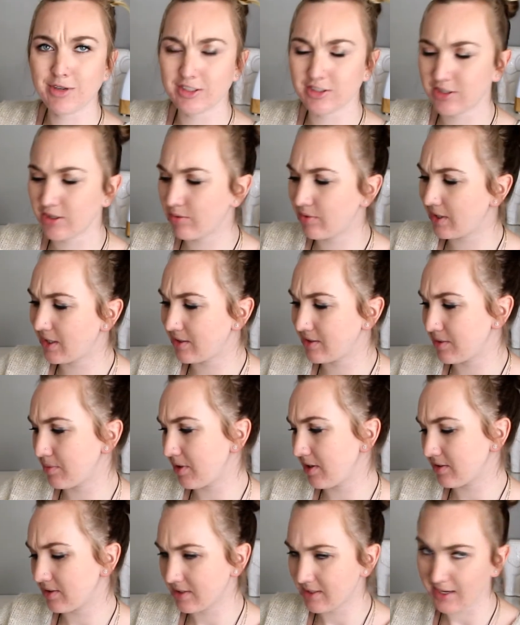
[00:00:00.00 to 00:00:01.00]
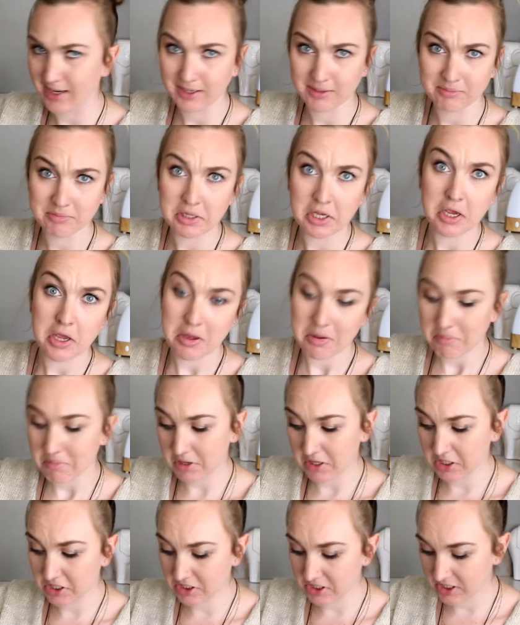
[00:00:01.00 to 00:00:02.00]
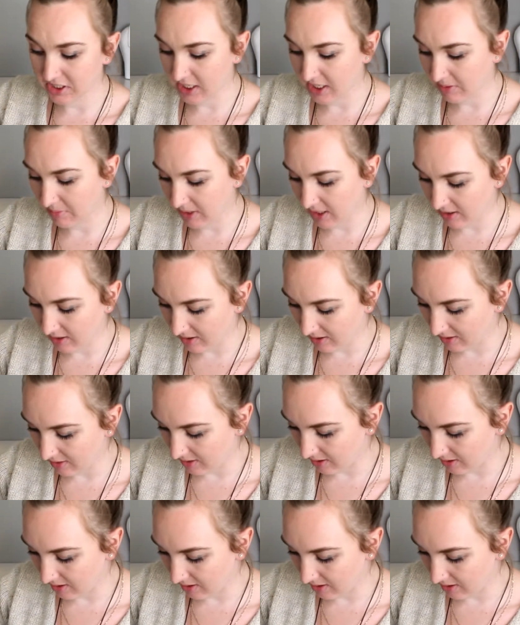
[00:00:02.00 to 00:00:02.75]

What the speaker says: sure what I was about to say, but there's cinnamon.